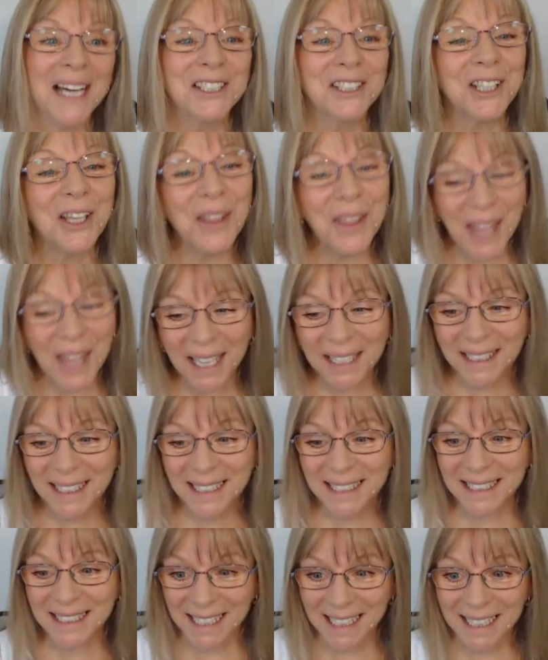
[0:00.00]
So that
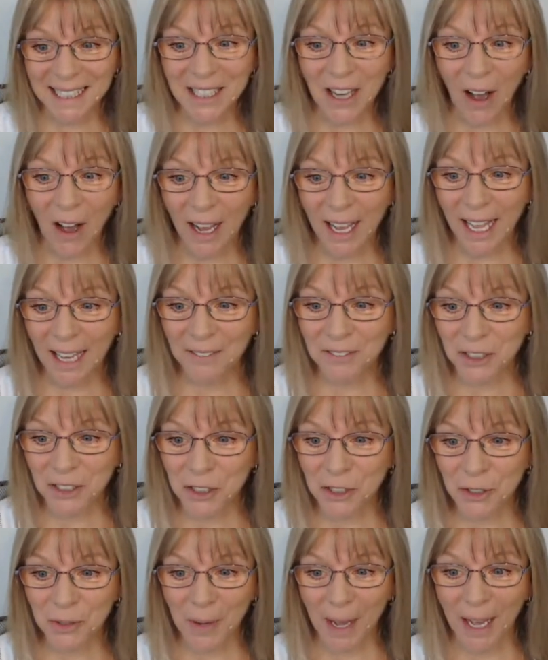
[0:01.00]
is it. I have to
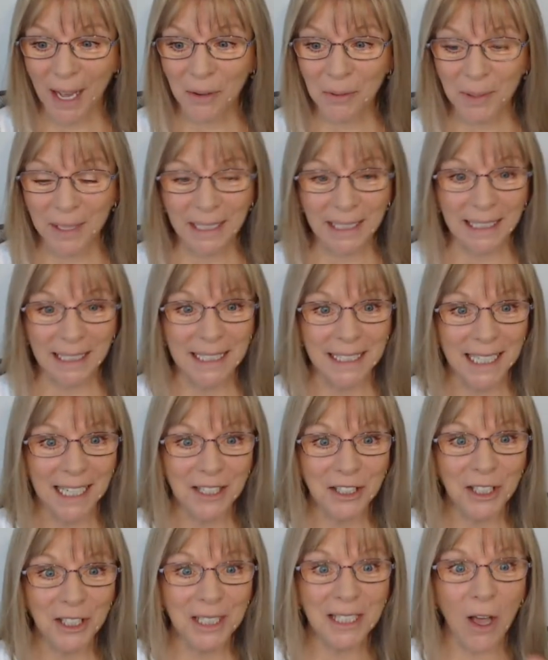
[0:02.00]
do our weekly
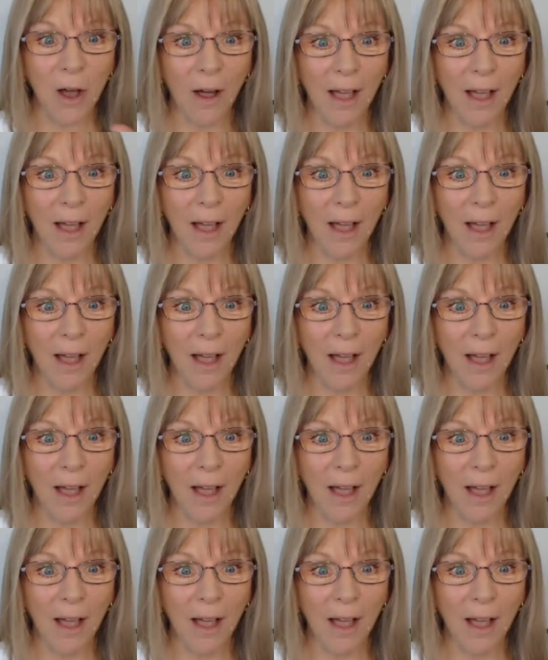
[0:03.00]
intentions.